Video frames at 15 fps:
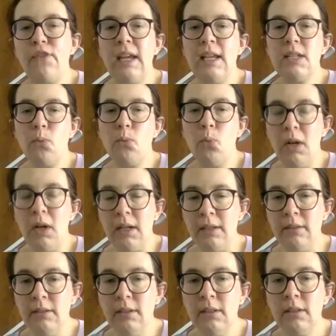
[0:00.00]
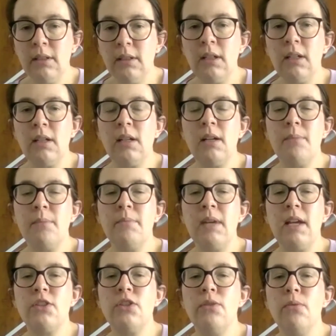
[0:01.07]
phase one,
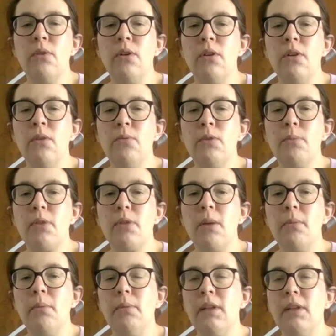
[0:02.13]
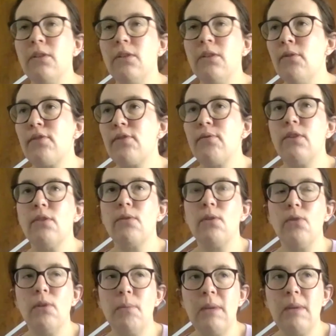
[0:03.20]
um, as you all would probably know
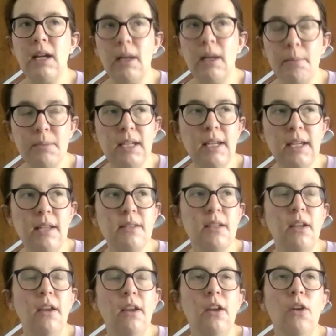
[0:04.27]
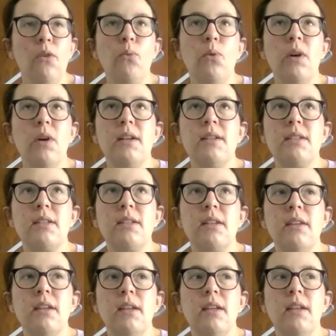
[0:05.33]
through your OMA updates,
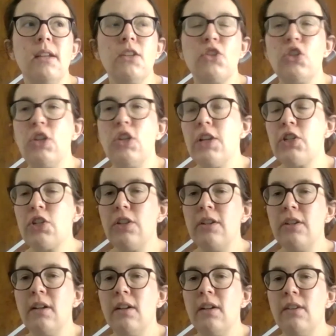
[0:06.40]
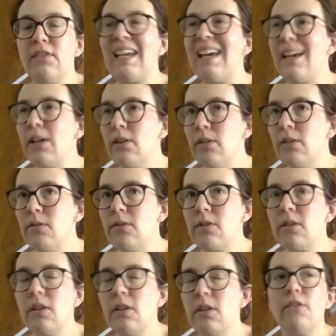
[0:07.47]
was the initiation of K
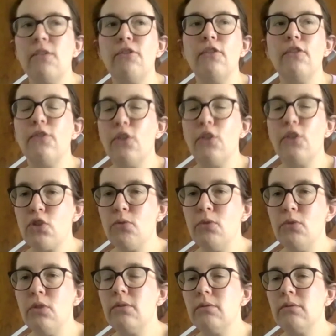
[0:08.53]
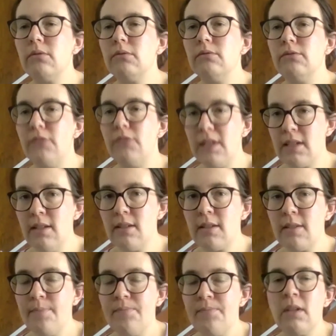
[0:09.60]
codes for virtual
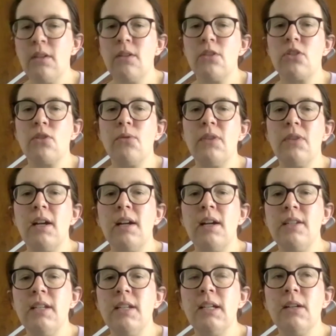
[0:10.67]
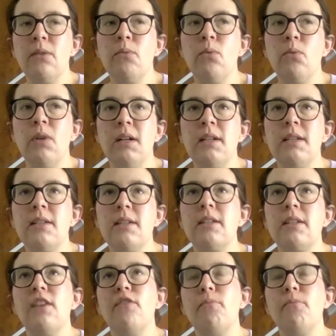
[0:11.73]
visits. So the idea
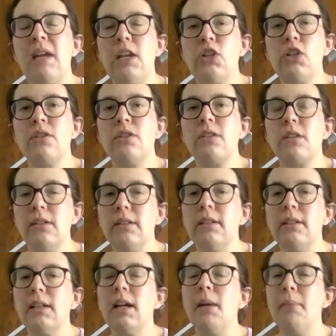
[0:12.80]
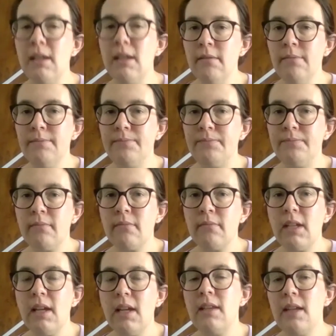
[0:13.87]
was if patients couldn't come in,
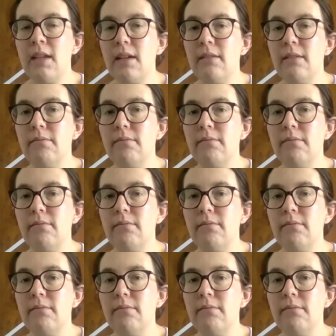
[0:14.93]
and yet,